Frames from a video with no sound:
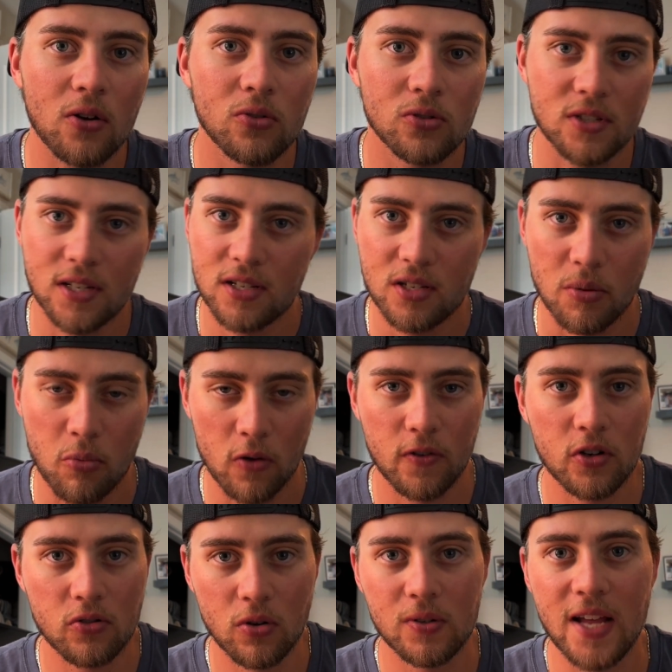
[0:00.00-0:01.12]
this is a perfect drone
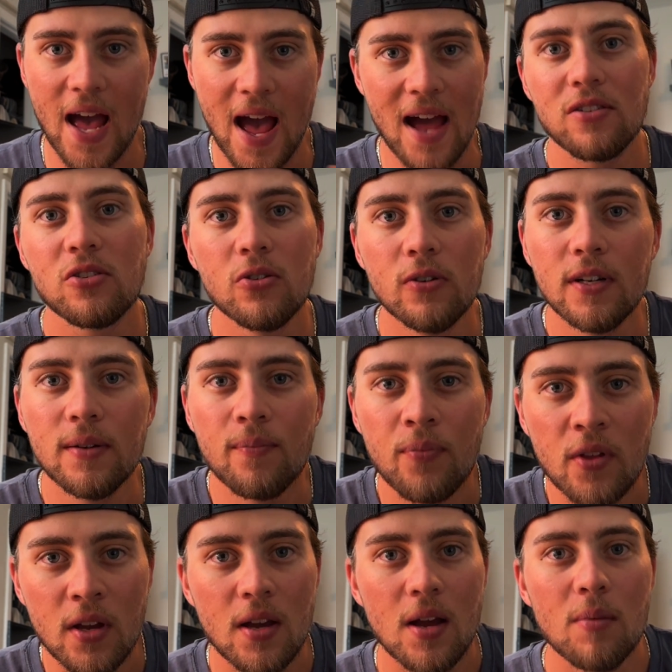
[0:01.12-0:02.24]
to add to it.
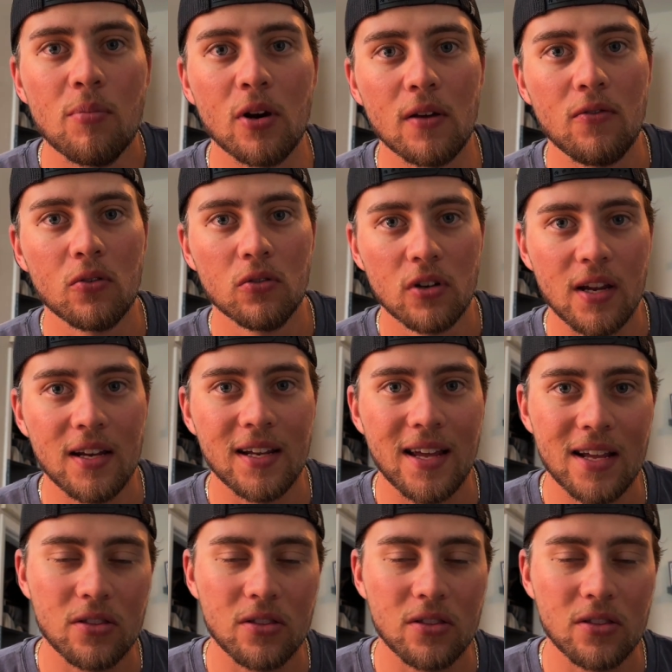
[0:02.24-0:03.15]
But if you're looking to get those